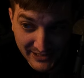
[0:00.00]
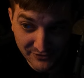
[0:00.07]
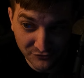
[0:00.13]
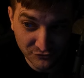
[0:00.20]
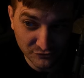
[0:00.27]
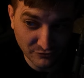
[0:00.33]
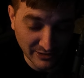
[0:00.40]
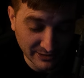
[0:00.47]

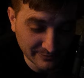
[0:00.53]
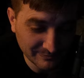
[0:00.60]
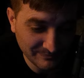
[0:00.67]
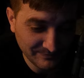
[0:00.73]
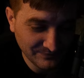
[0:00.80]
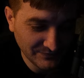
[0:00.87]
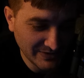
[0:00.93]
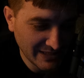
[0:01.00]
minutes straight
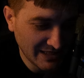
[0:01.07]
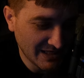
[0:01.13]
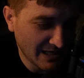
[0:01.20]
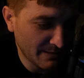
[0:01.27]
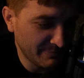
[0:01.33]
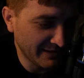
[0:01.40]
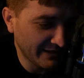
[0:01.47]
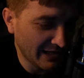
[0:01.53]

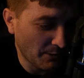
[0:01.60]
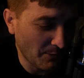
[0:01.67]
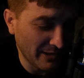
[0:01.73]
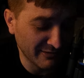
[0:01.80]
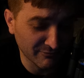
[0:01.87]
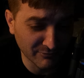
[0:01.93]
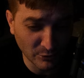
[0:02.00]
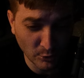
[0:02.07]
about how
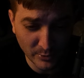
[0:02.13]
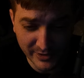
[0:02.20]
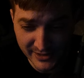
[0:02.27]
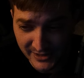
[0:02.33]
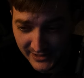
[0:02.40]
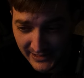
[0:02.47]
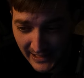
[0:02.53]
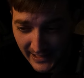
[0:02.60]
I
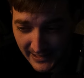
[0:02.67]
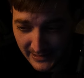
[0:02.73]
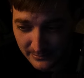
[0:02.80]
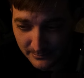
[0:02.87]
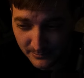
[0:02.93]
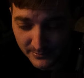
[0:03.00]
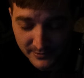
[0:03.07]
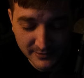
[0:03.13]
ruined the
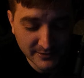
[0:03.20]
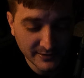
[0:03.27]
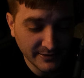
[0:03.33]
game,